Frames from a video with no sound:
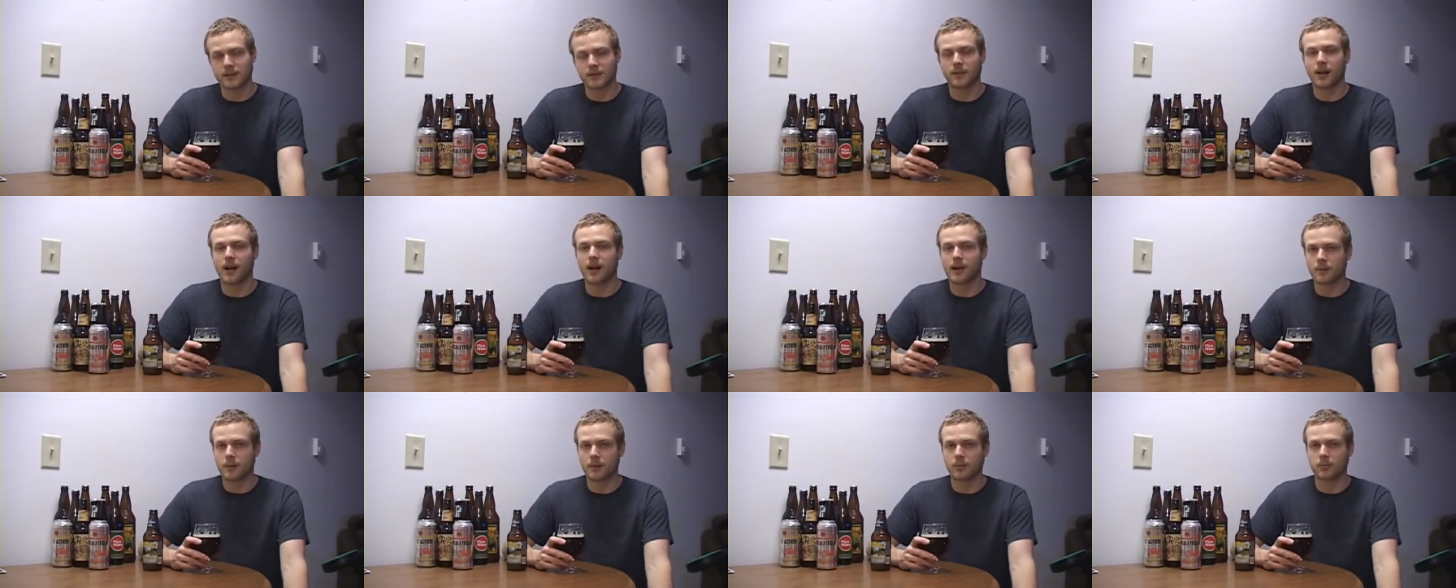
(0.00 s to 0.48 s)
So
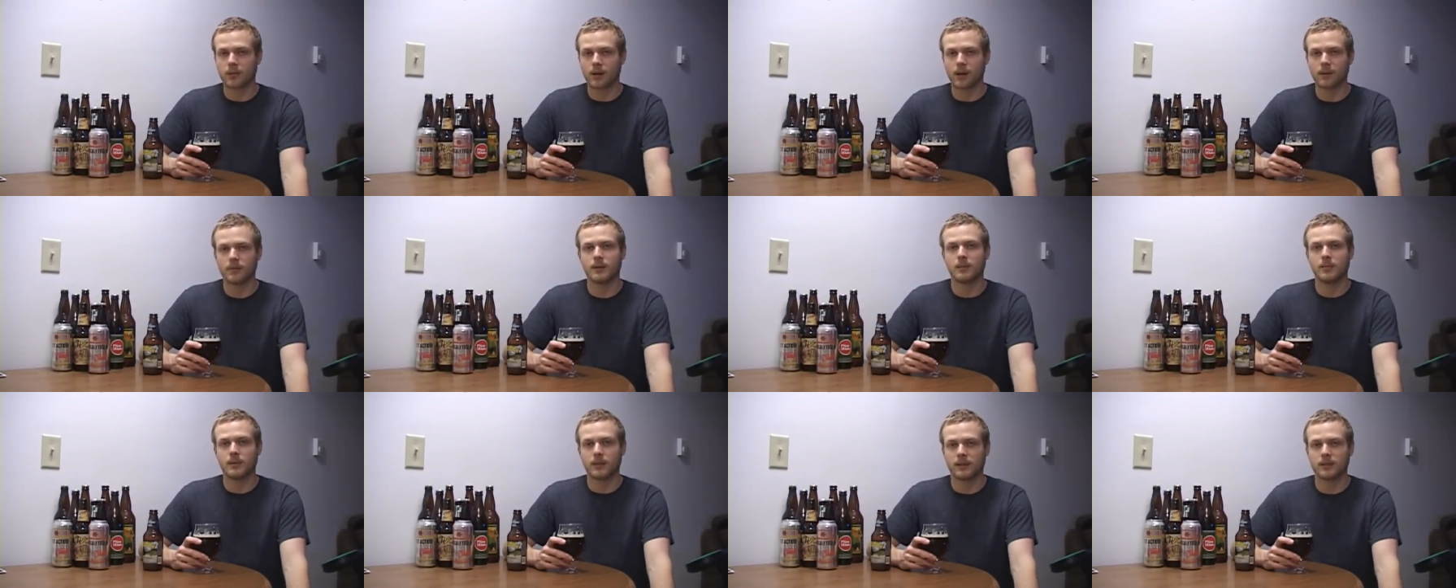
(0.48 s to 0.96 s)
I will
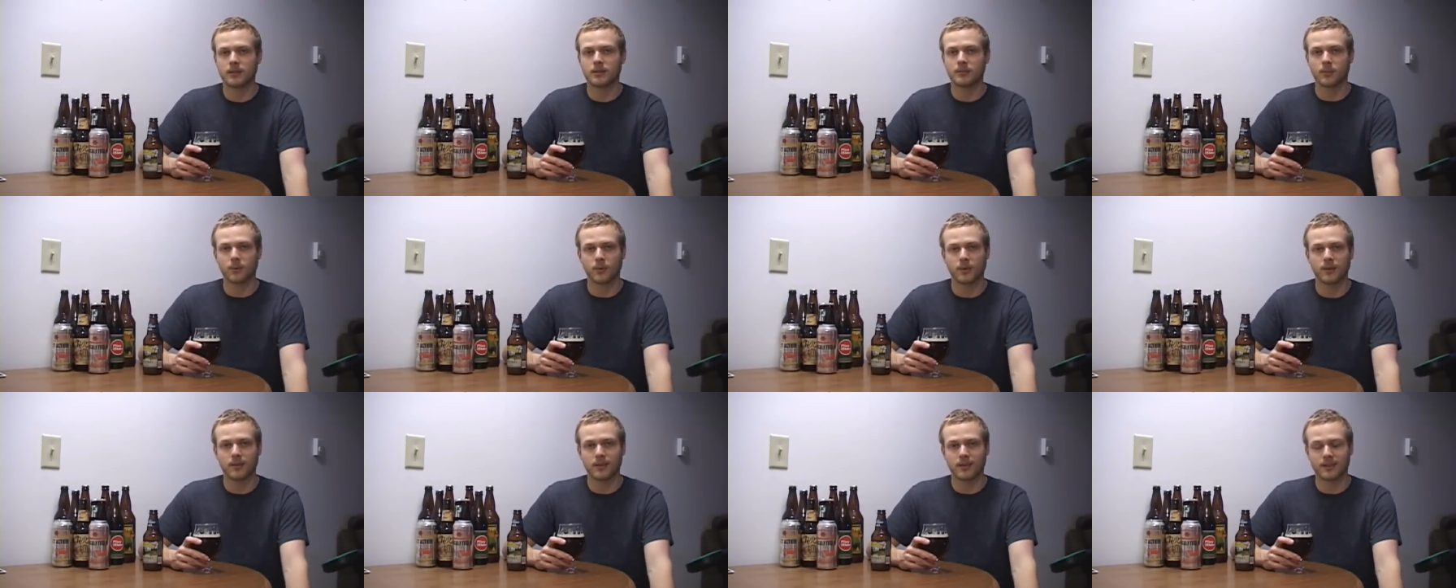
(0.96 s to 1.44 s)
probably pick some
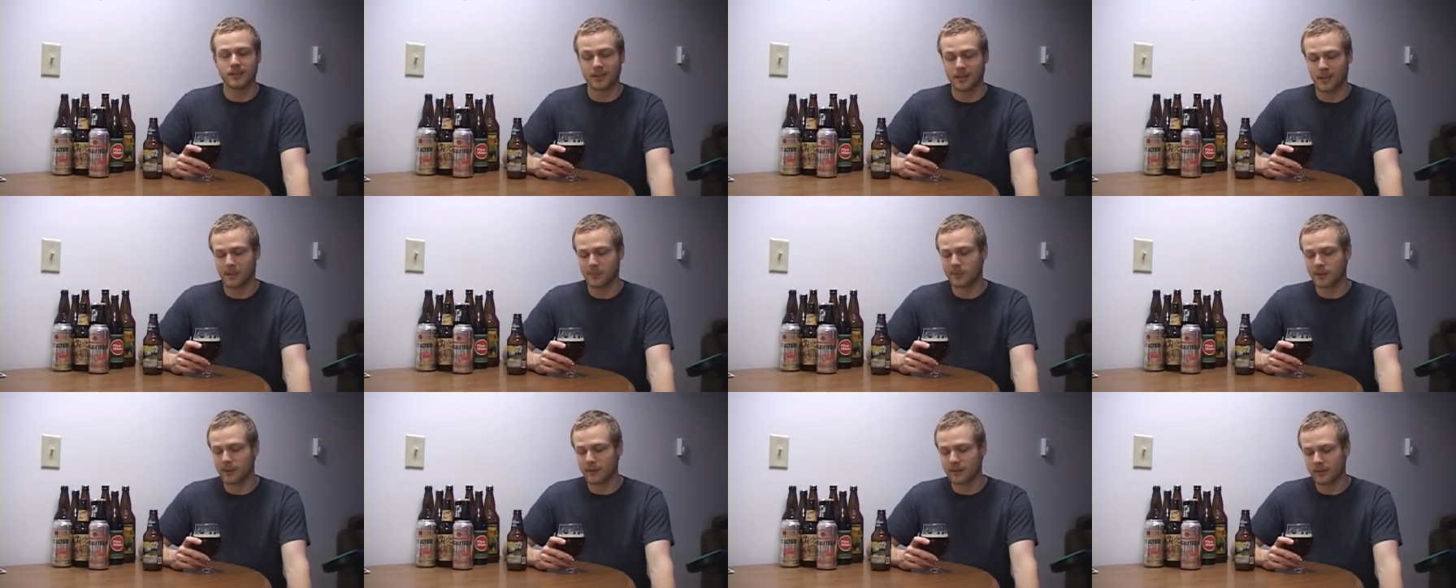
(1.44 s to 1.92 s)
more of this
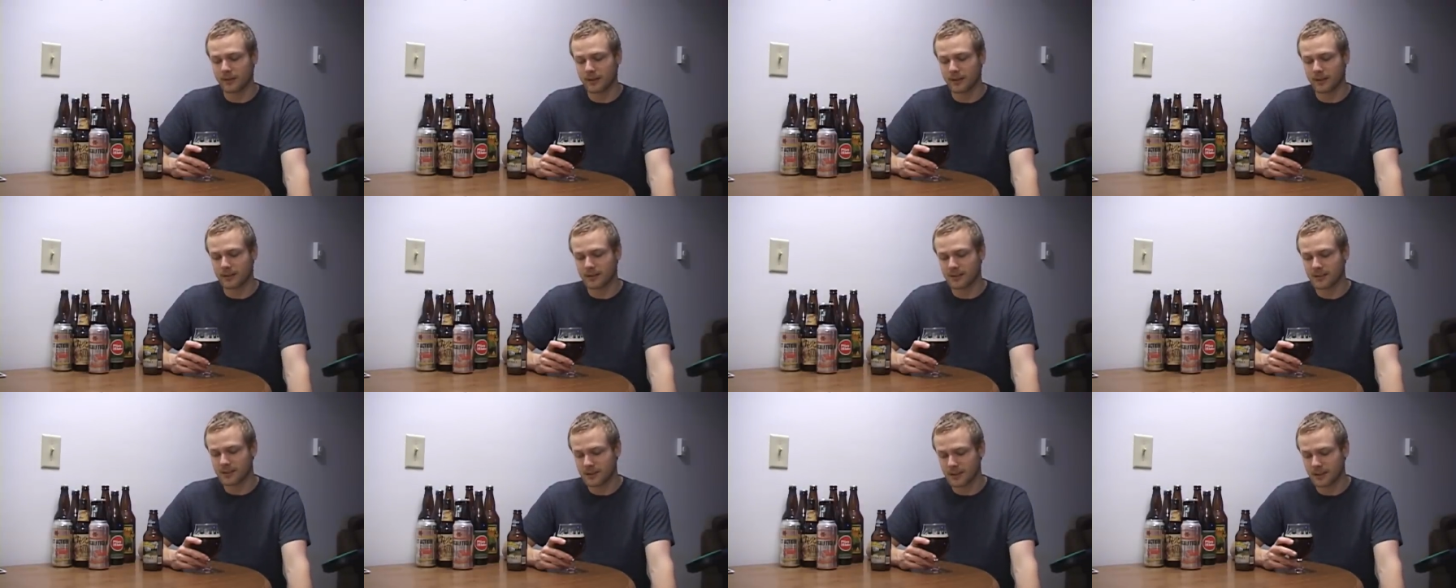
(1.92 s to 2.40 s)
up. Definitely
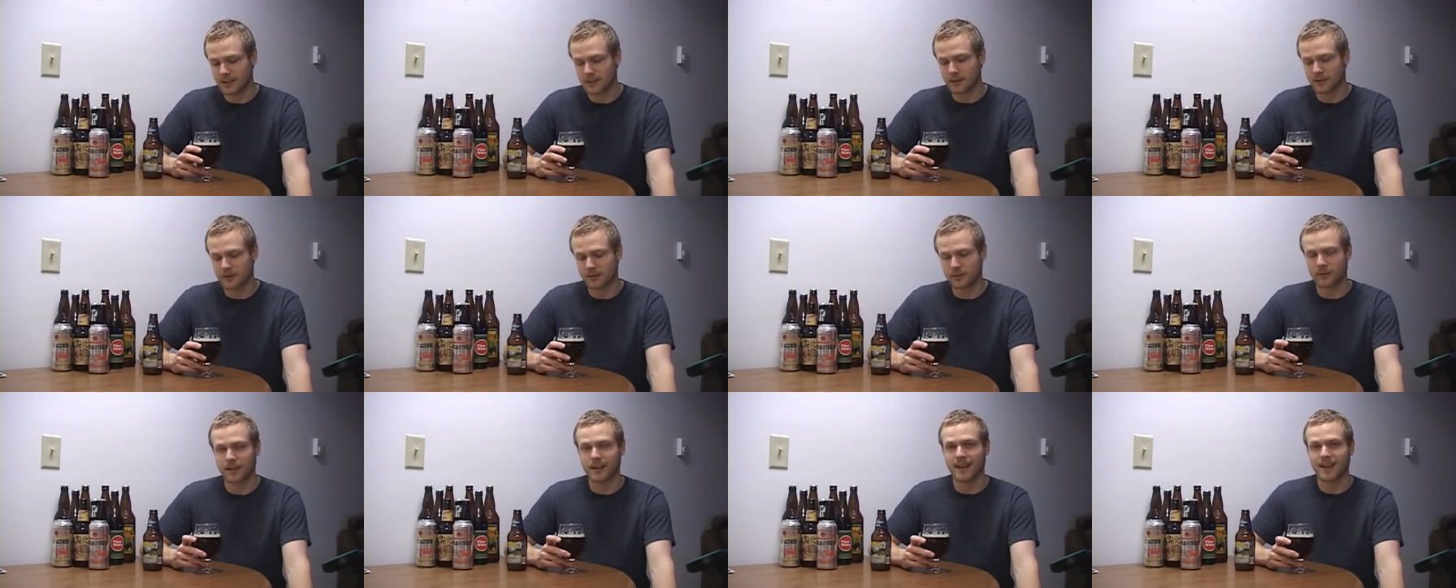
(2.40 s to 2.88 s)
a
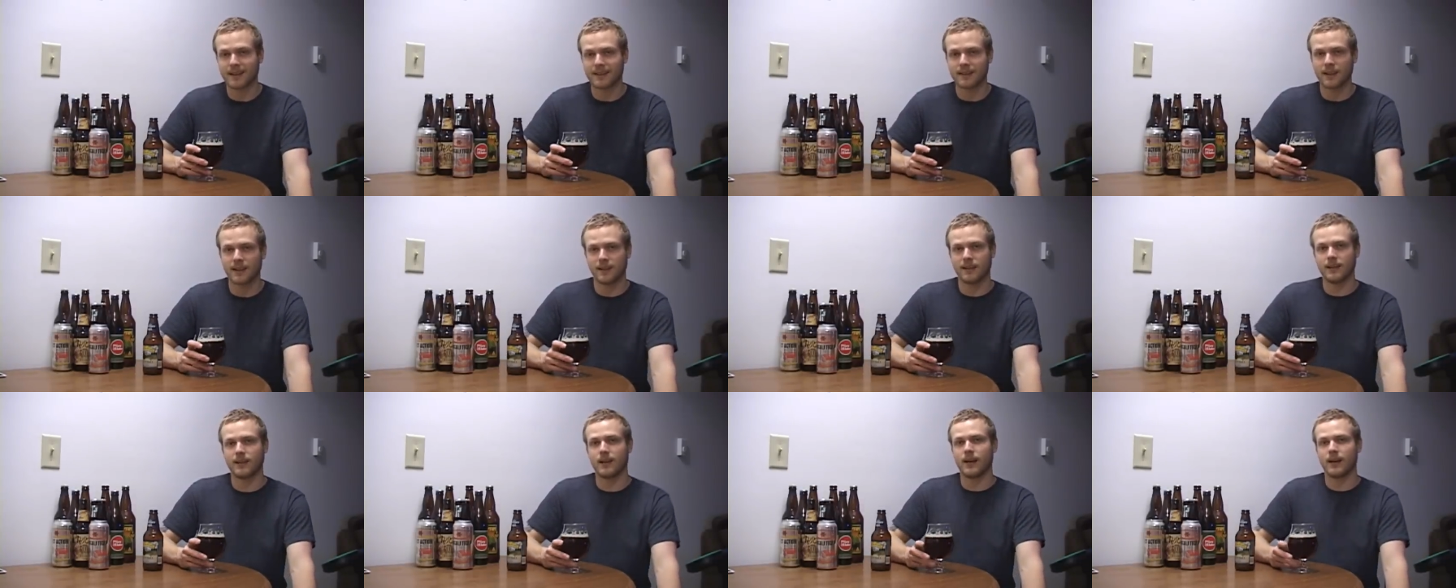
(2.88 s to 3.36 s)
steal for eight
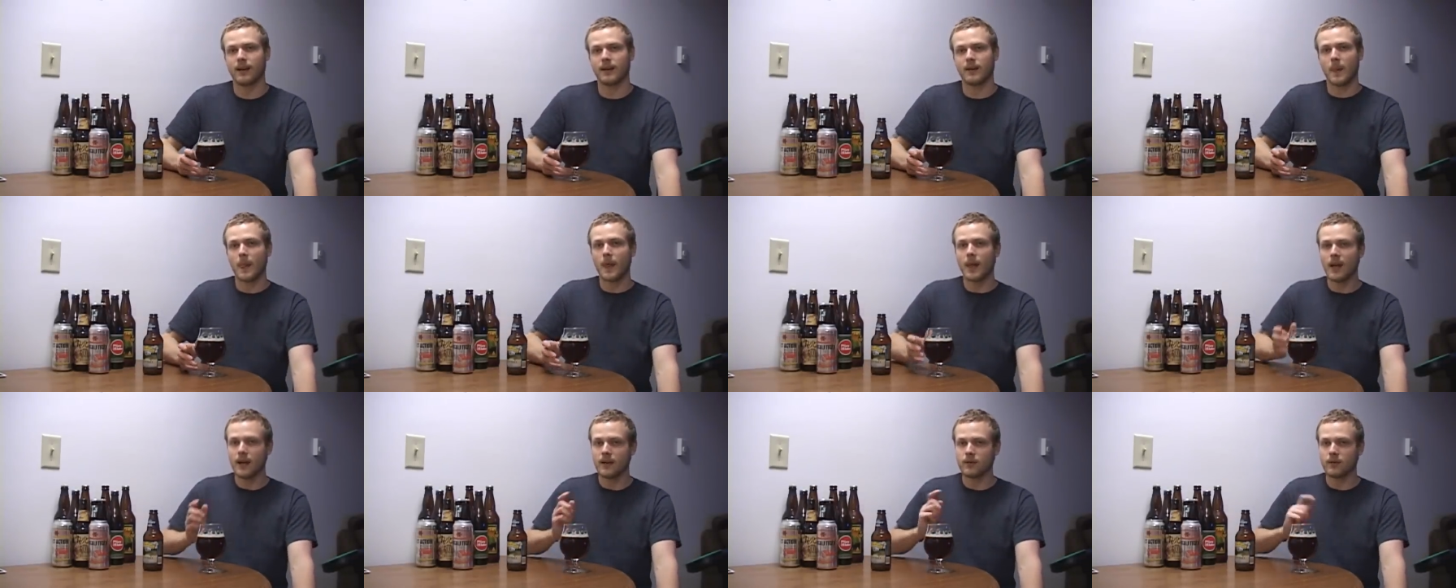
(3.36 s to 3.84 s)
ninety nine.
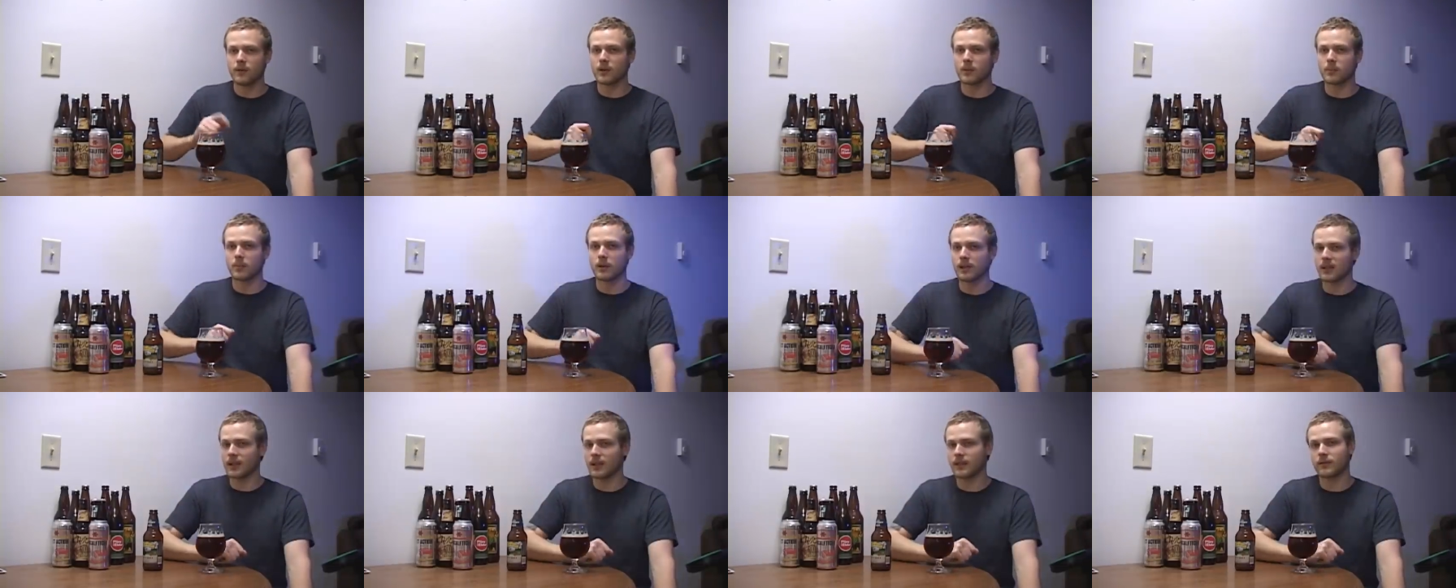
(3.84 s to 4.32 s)
If you can
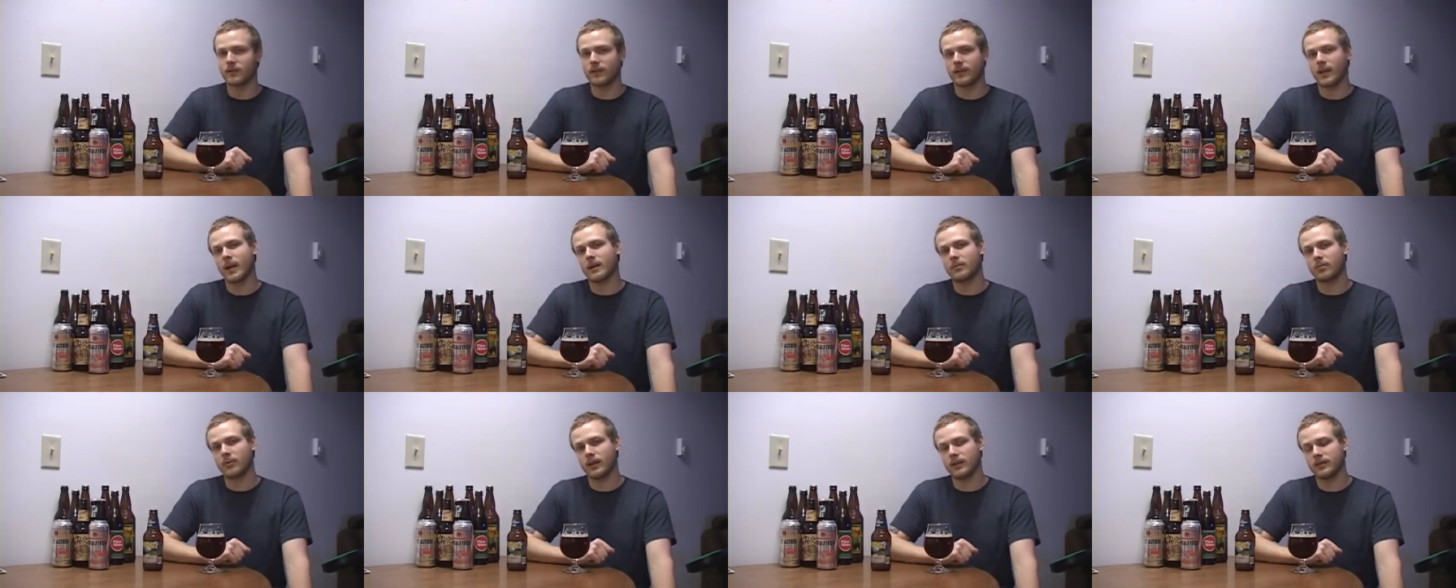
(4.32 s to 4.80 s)
pick it up for
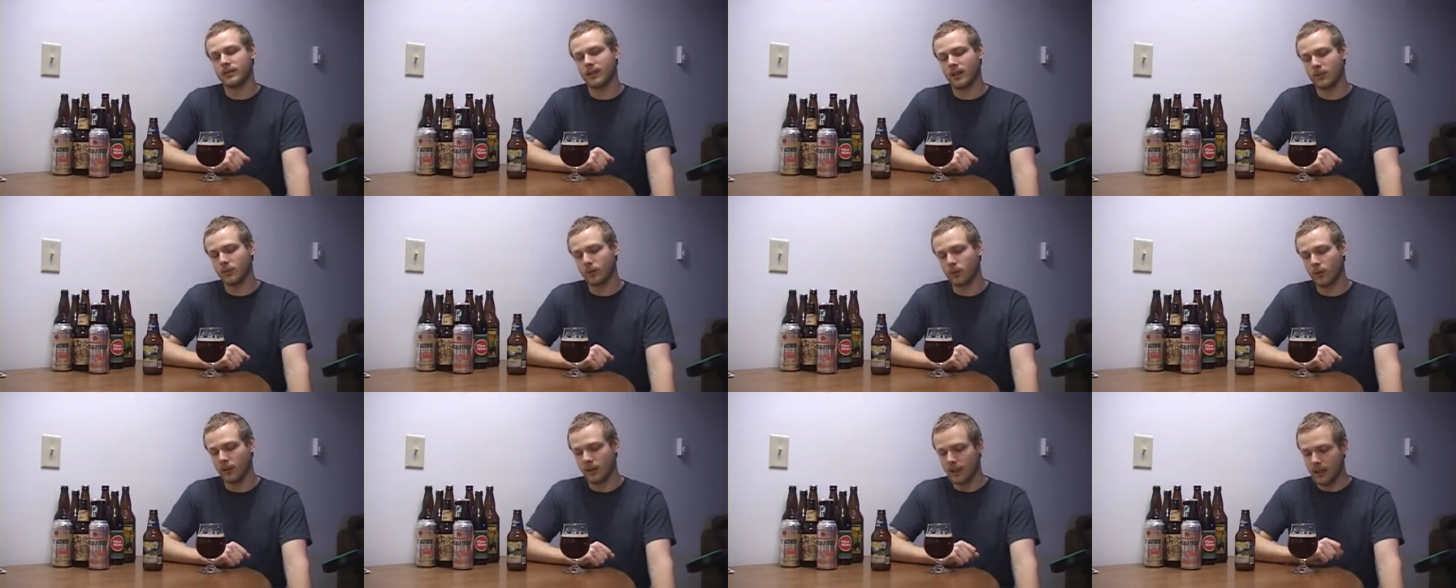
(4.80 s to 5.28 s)
that price, I
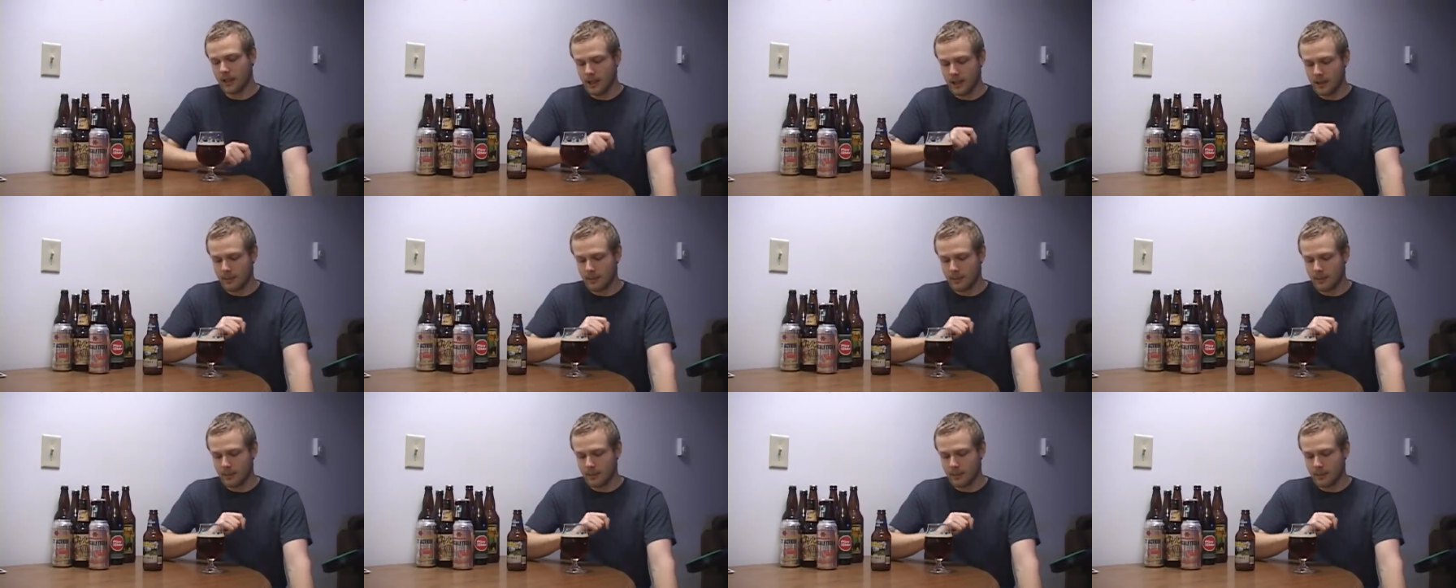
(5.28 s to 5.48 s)
would.